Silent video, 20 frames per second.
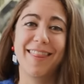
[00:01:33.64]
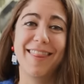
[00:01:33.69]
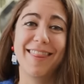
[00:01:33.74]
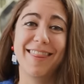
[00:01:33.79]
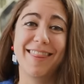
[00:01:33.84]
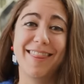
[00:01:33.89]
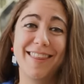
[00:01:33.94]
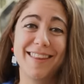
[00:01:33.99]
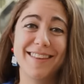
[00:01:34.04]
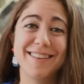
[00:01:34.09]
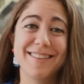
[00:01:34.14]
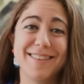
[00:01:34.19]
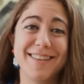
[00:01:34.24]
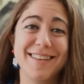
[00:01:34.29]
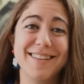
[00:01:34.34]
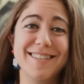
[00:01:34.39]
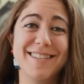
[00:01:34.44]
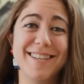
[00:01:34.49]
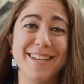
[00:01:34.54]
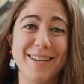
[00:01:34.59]
This
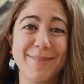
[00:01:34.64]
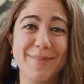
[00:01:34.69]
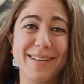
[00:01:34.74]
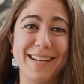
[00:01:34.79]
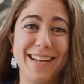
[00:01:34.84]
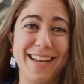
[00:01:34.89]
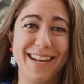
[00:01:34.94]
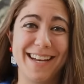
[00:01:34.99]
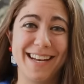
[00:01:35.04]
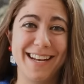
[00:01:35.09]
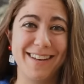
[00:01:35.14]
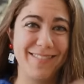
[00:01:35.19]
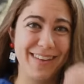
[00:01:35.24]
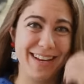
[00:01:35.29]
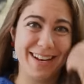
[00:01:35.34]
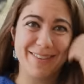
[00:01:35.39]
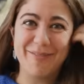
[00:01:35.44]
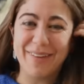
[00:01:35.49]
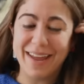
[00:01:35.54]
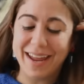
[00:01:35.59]
intimidated me
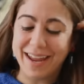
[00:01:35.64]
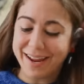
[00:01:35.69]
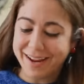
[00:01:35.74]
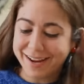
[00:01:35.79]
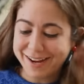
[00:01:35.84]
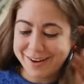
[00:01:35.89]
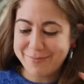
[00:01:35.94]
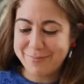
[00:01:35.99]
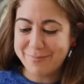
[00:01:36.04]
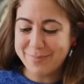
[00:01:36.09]
to make,